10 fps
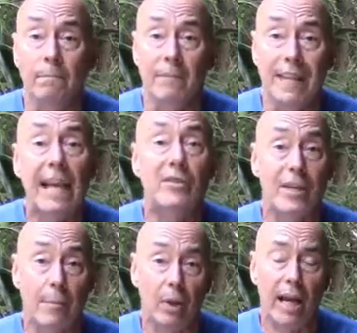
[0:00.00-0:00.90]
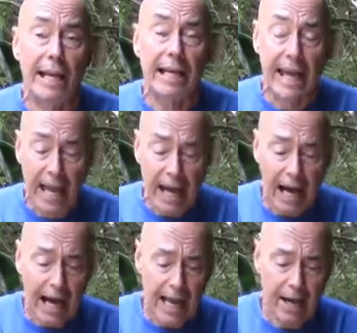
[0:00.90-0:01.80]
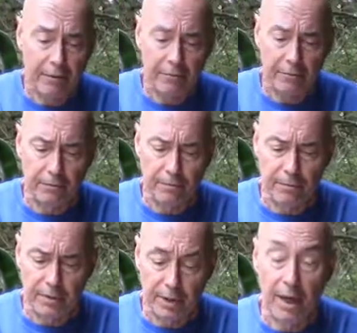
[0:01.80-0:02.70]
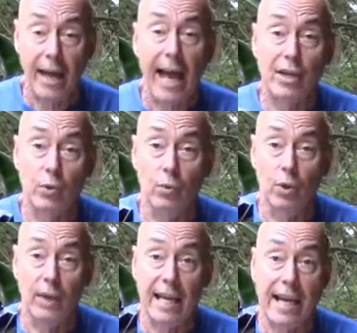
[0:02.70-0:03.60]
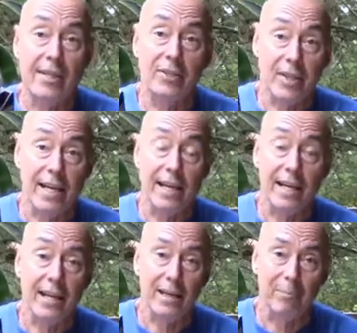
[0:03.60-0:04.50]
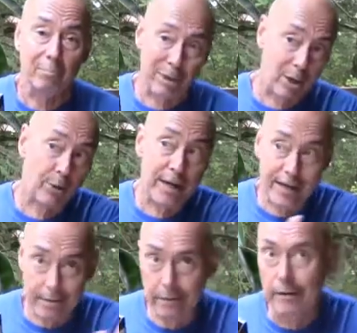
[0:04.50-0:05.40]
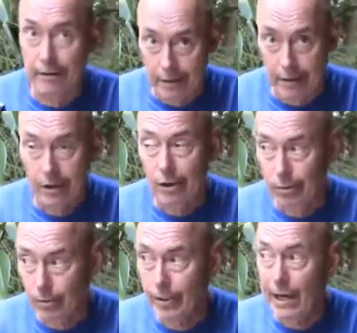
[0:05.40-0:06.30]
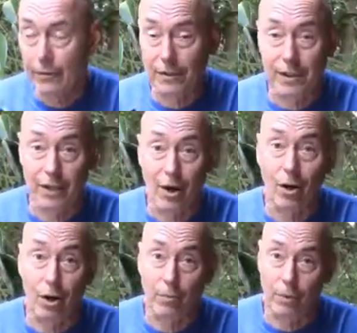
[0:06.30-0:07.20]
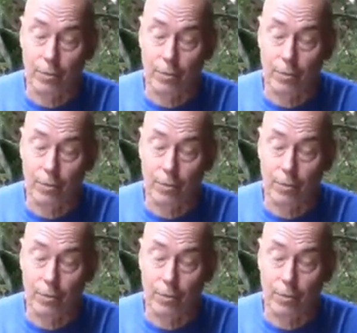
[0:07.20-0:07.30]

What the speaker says: landscape lighting. I have the actual AC buried throughout the yard, which